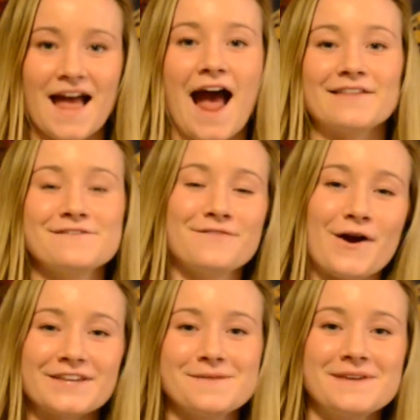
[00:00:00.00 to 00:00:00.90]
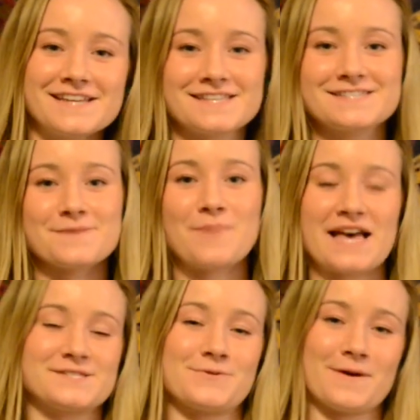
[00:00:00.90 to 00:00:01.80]
I love Farley because it's the
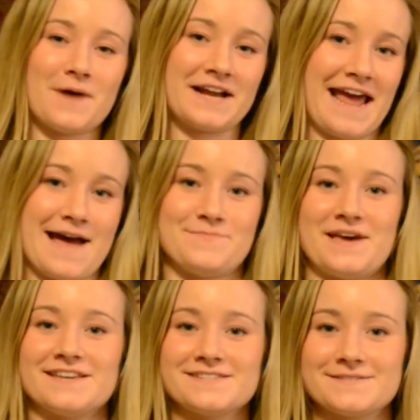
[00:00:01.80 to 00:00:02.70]
best dorm on campus.